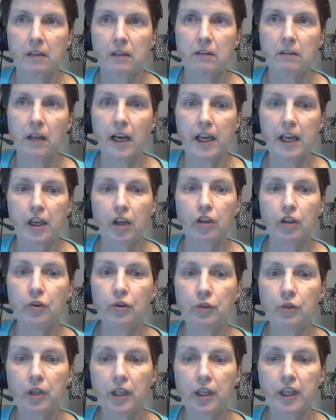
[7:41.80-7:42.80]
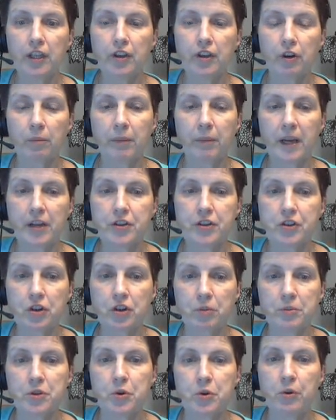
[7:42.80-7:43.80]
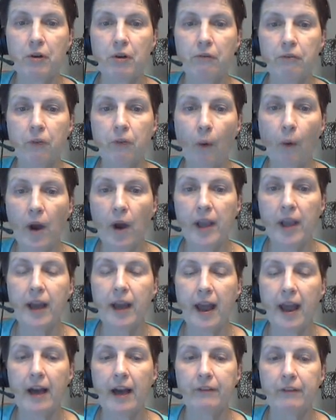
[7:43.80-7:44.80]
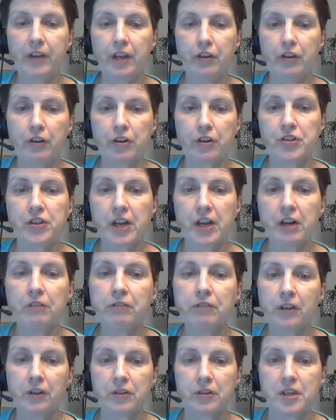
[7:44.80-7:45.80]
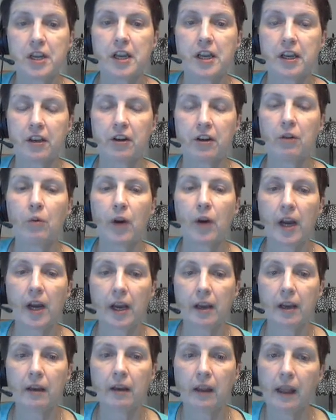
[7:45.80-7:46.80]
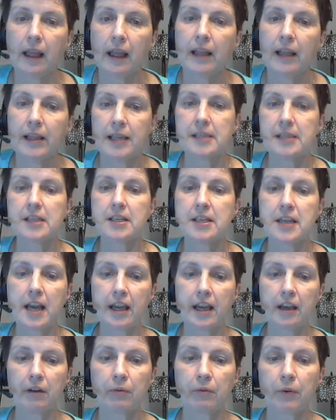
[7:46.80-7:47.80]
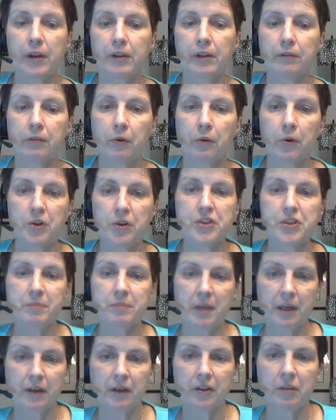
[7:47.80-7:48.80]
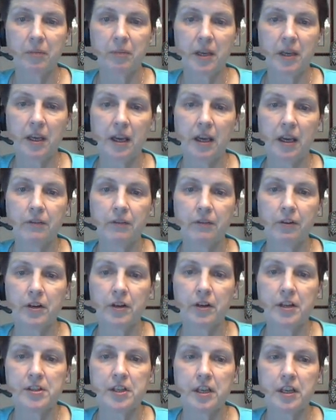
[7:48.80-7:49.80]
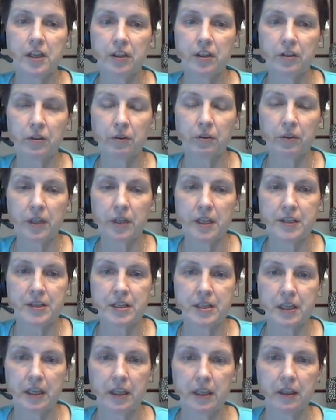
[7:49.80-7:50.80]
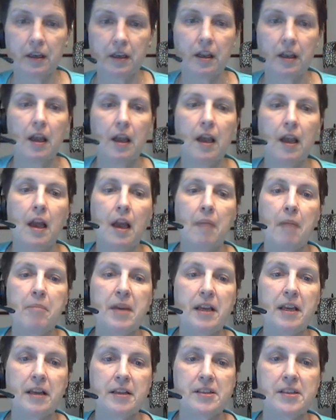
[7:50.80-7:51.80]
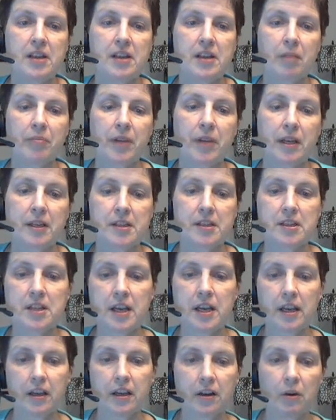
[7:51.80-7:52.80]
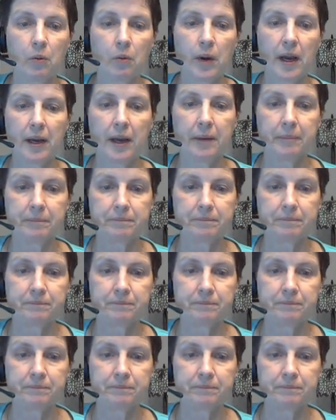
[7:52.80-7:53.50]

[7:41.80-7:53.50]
like you clean your bedroom to avoid having your cell phone taken away, that's negative reinforcement. The behavior is increasing because something is taken away.